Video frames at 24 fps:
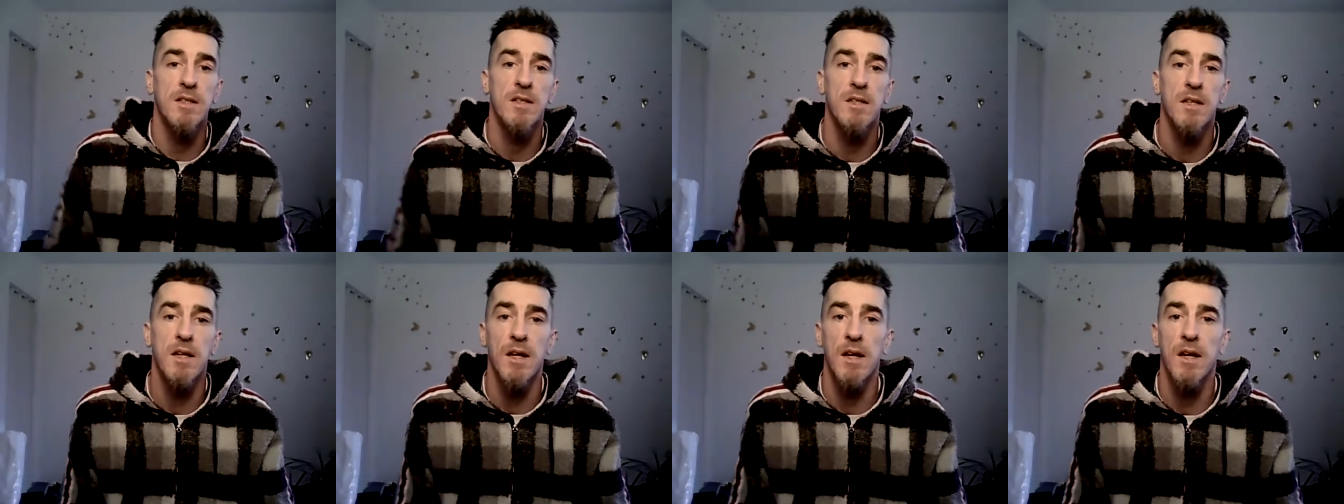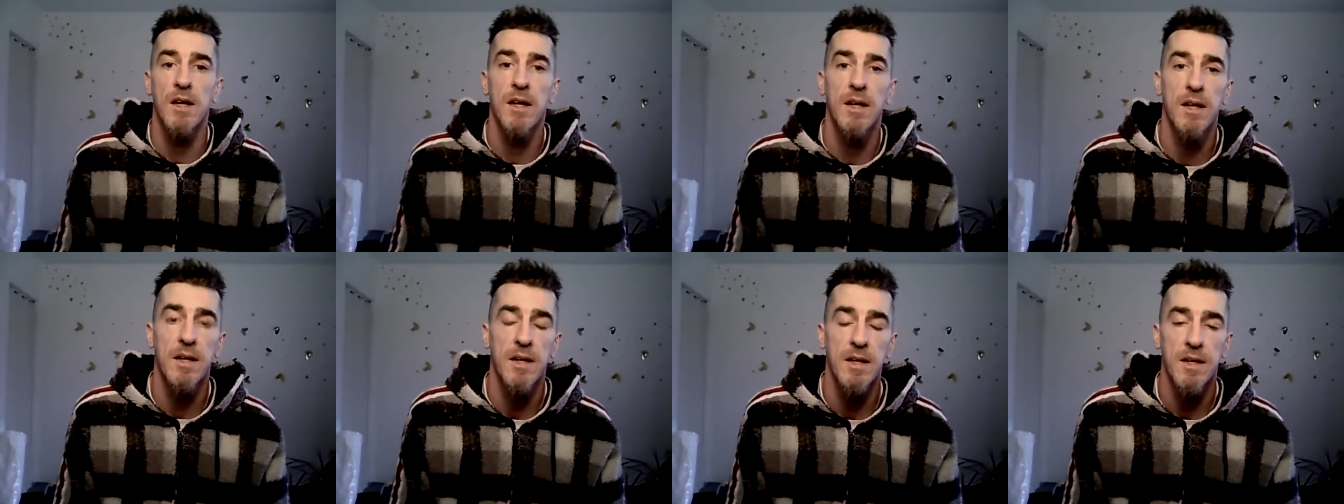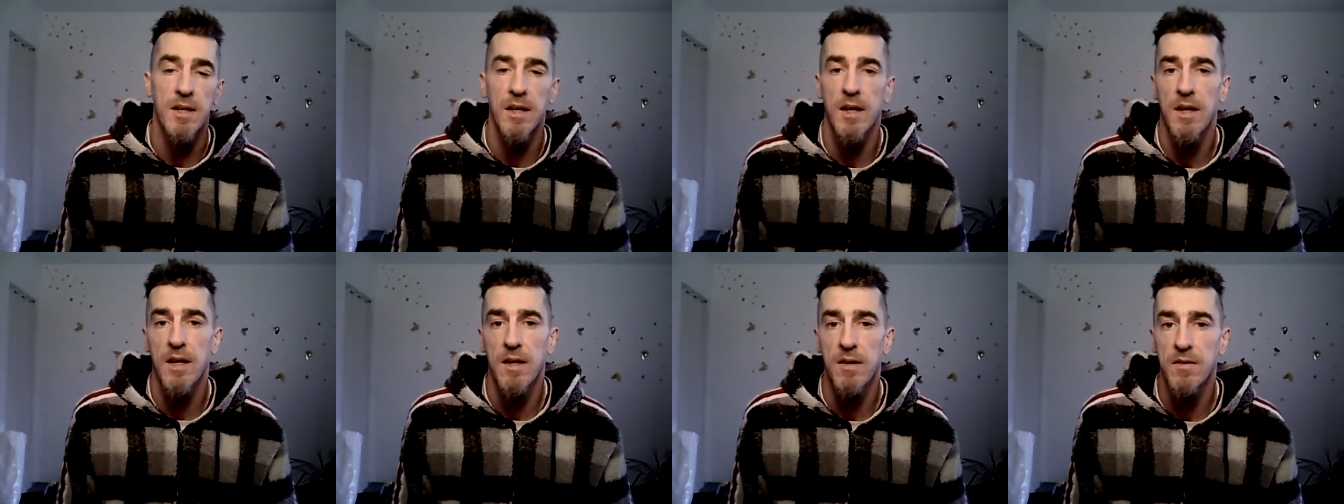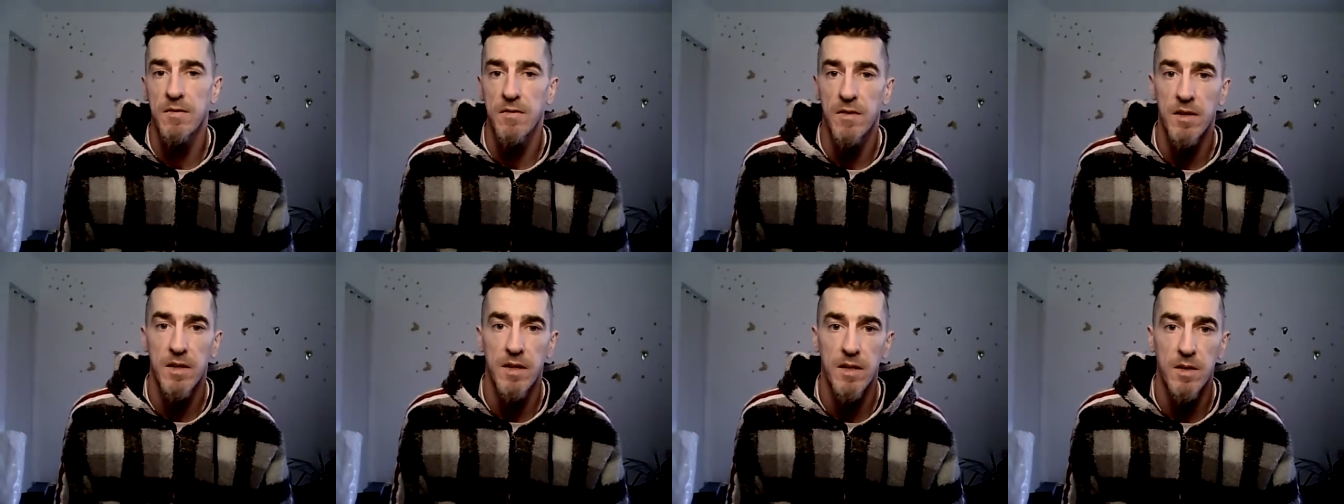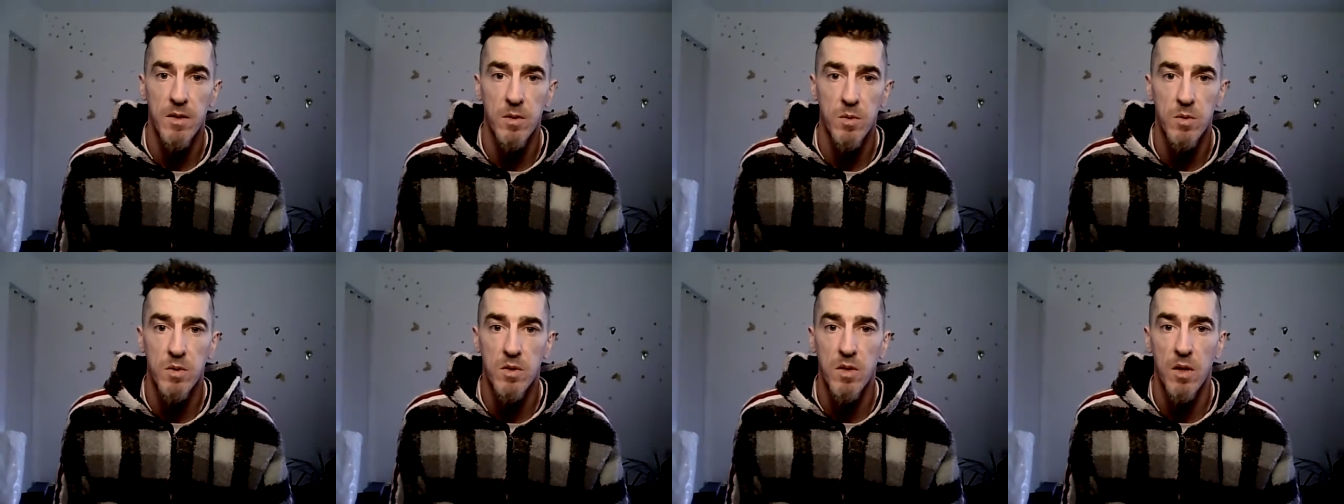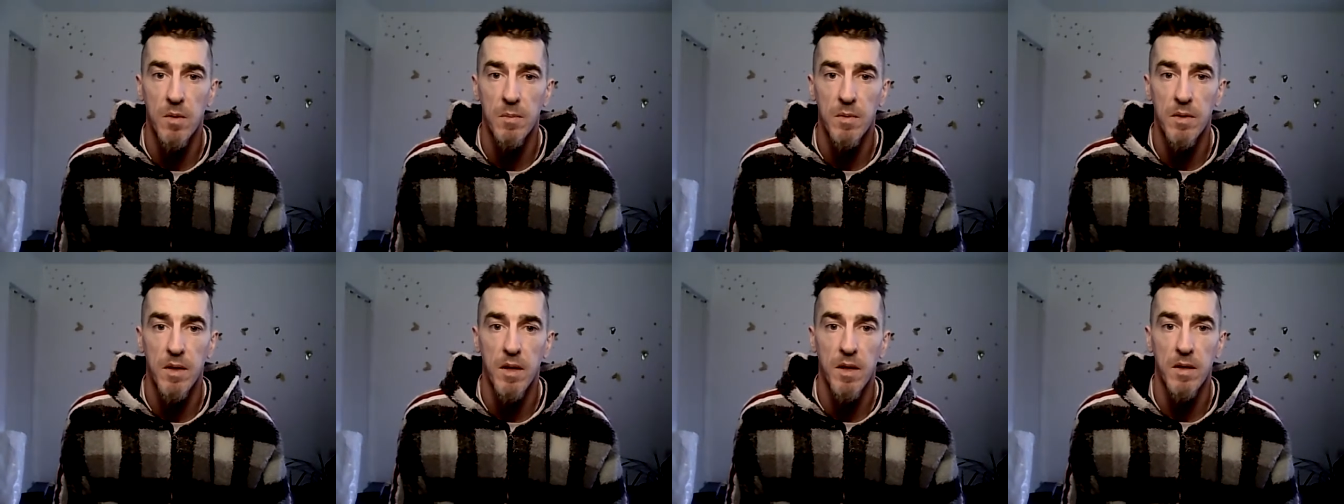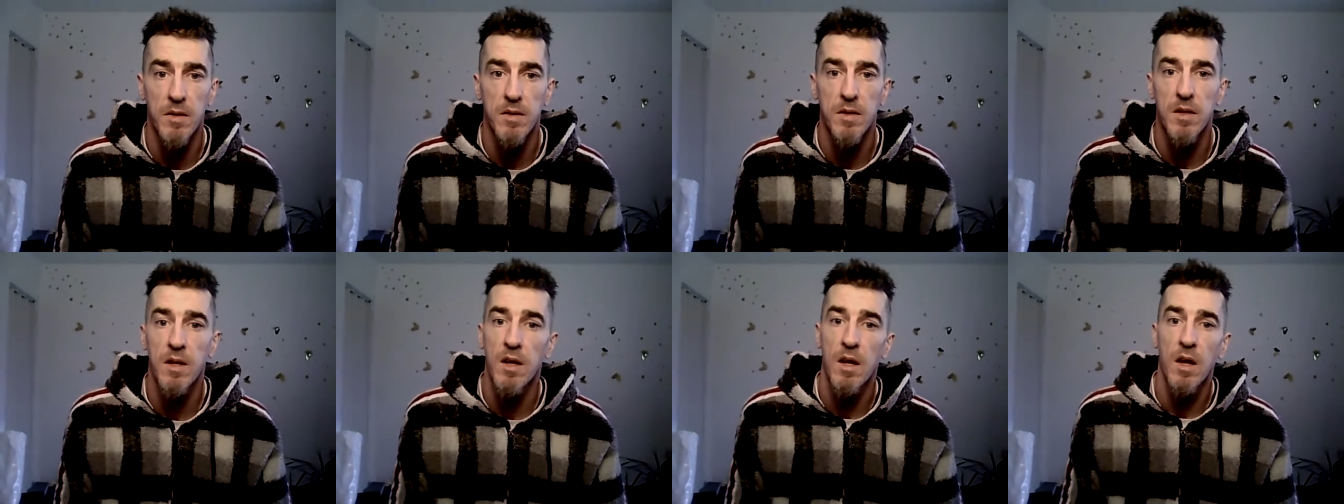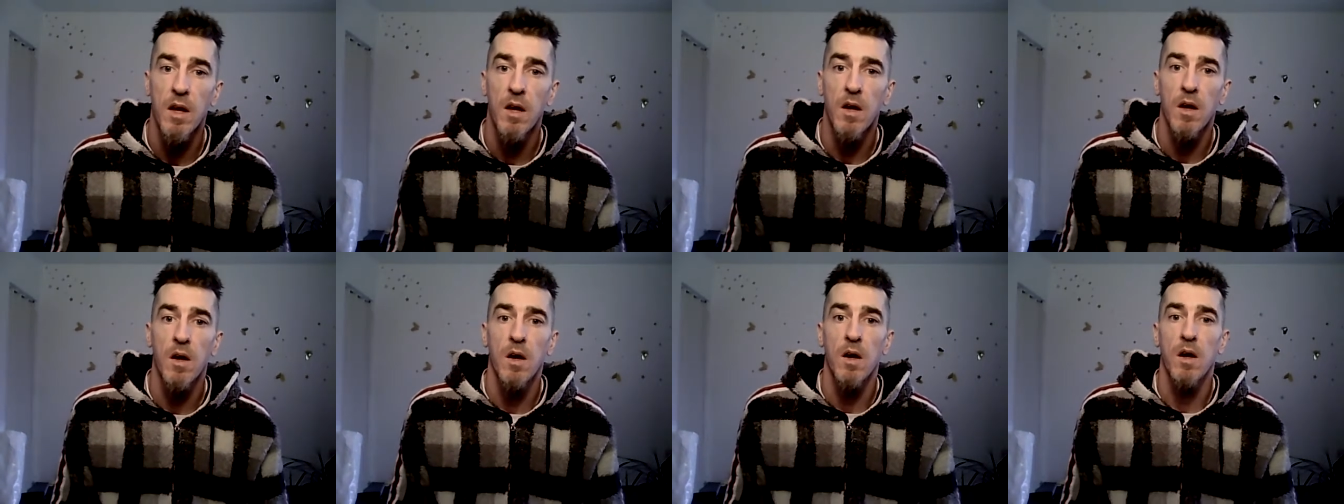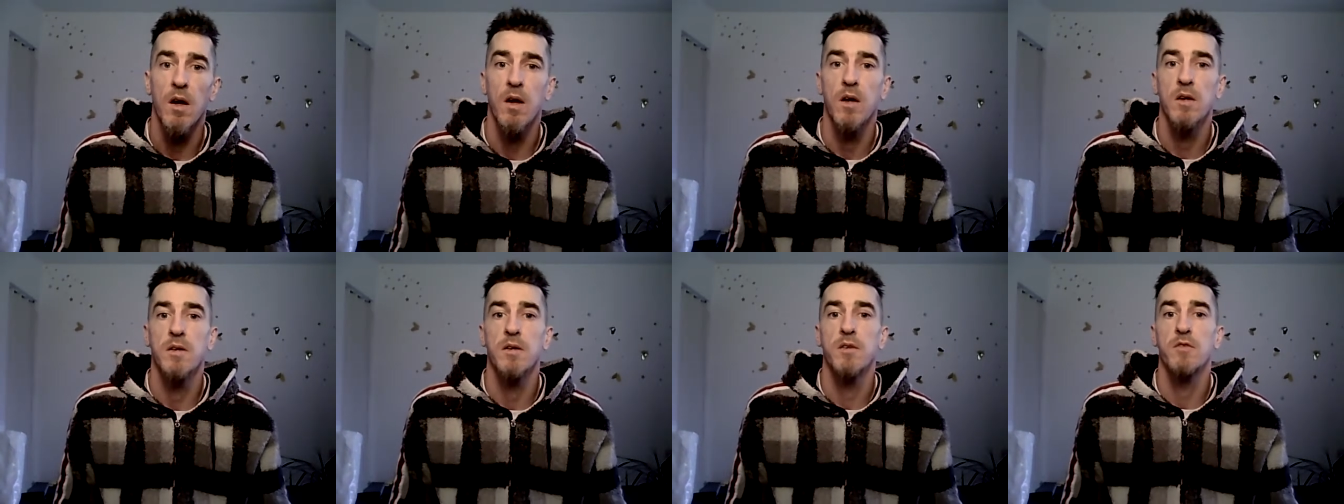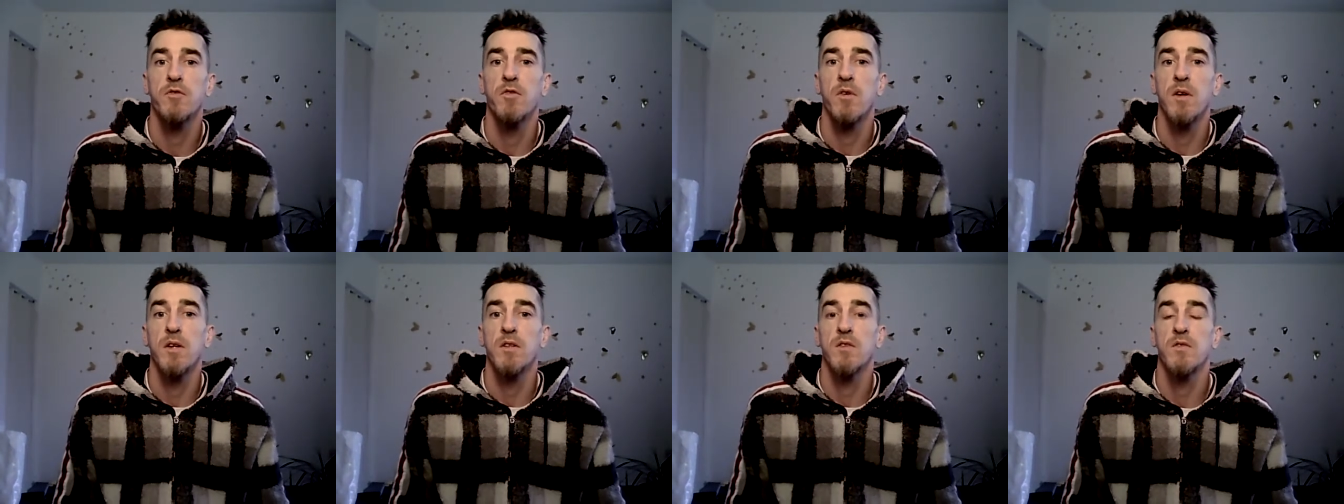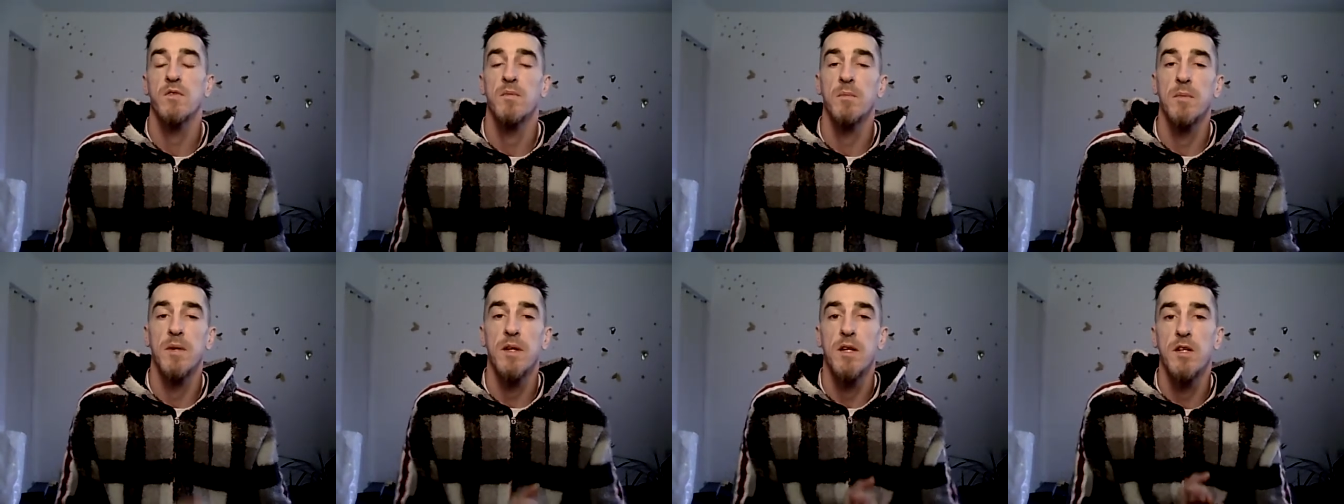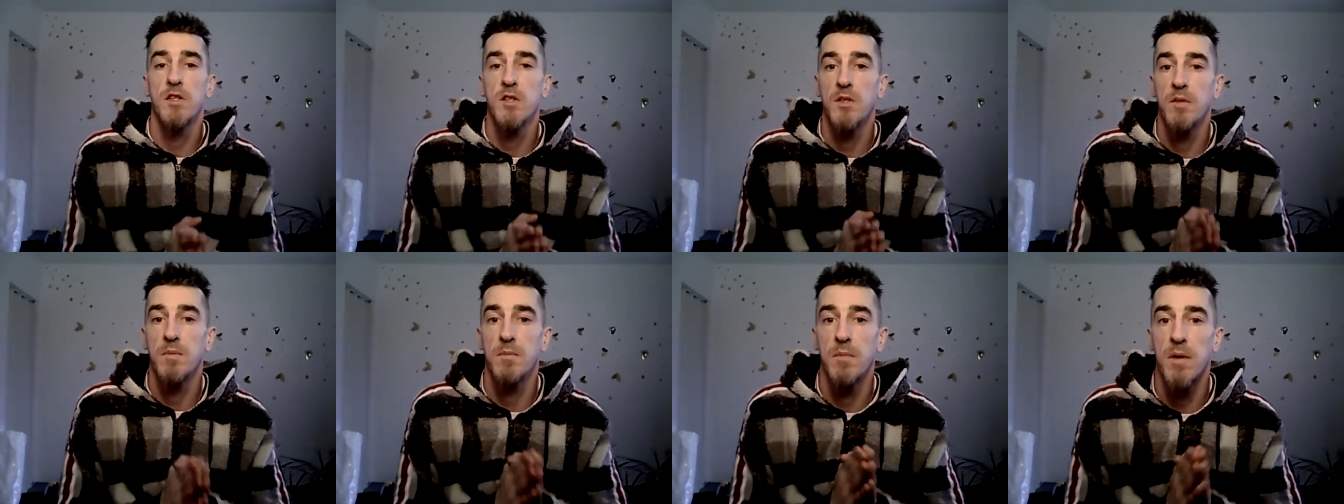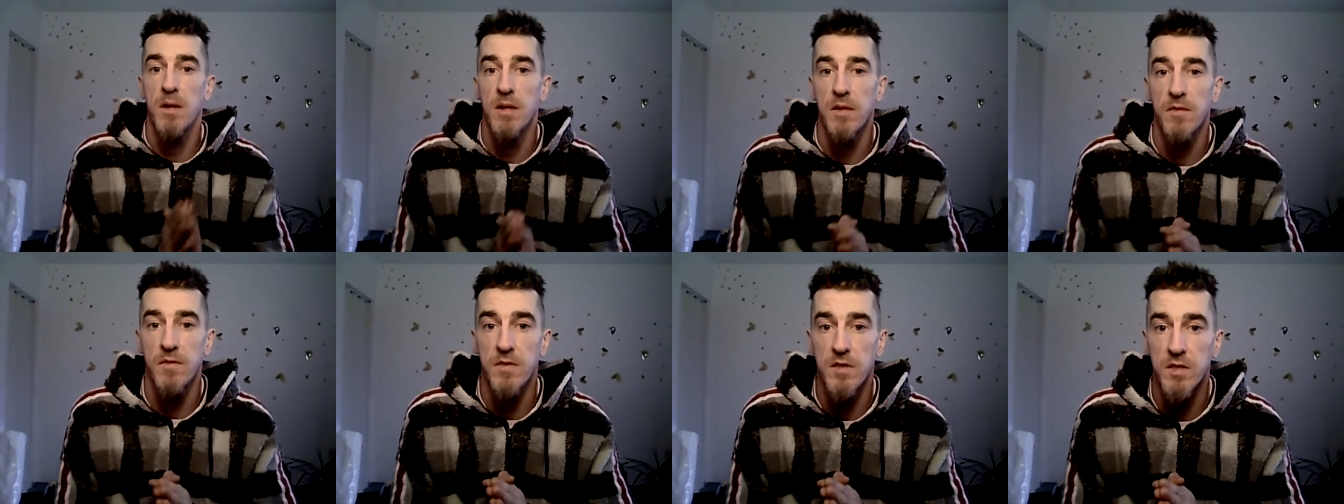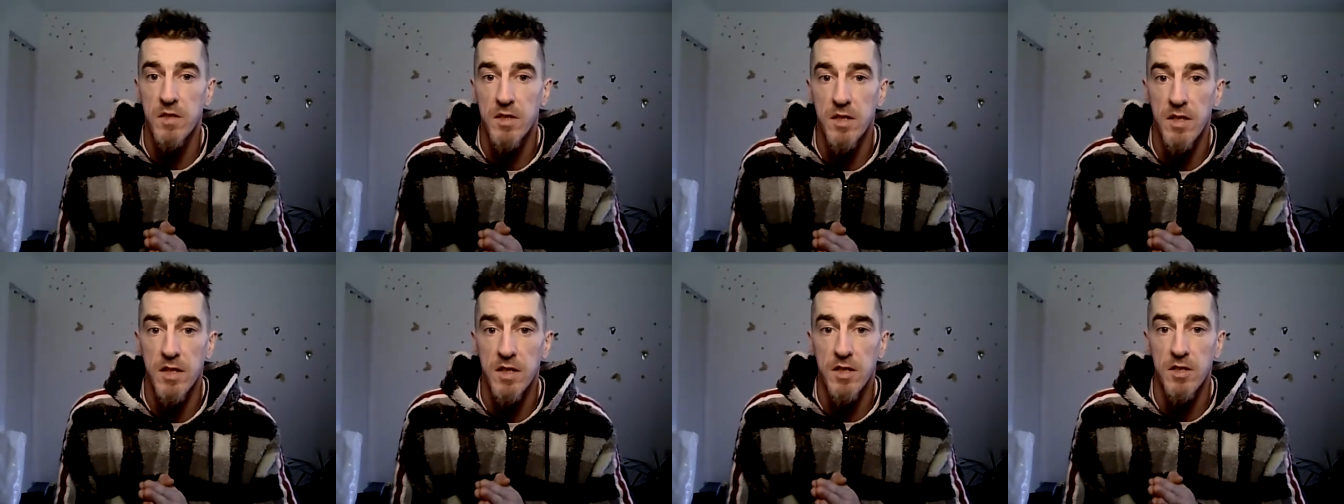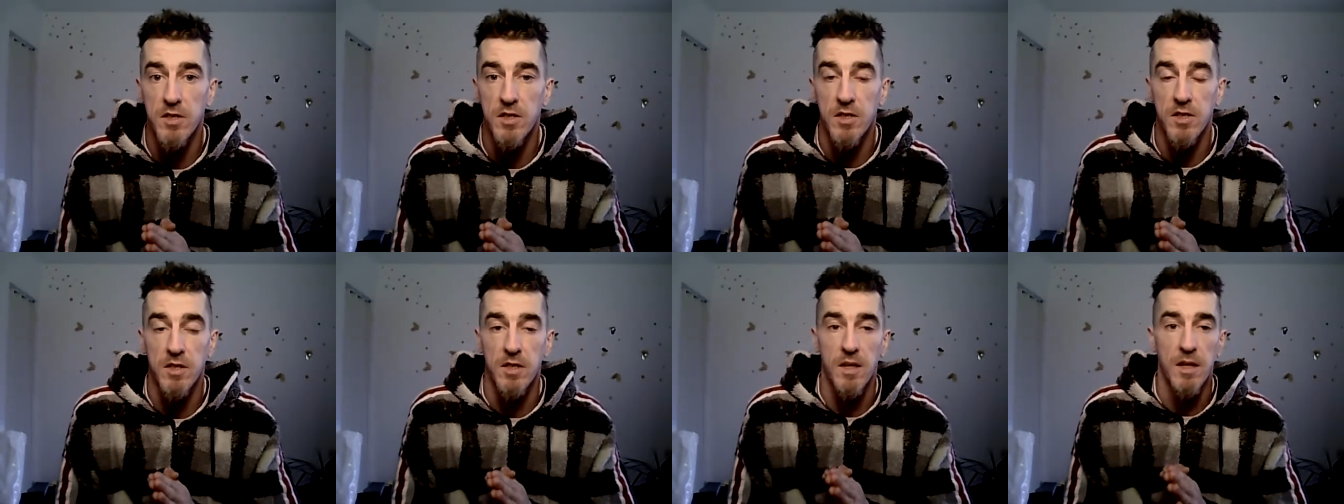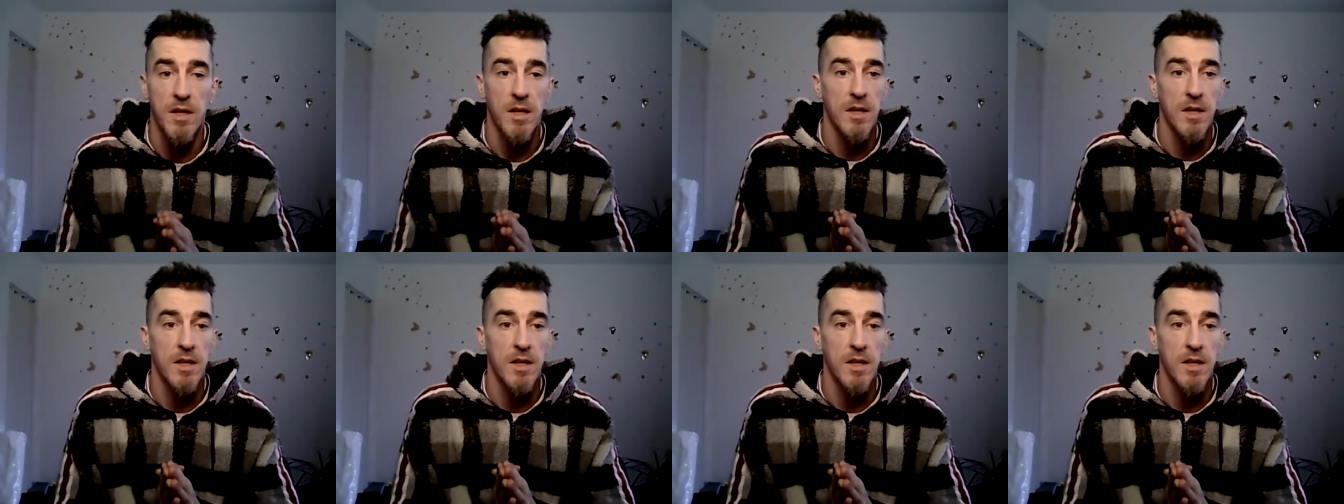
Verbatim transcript: videos coming out on transformation, manifestation.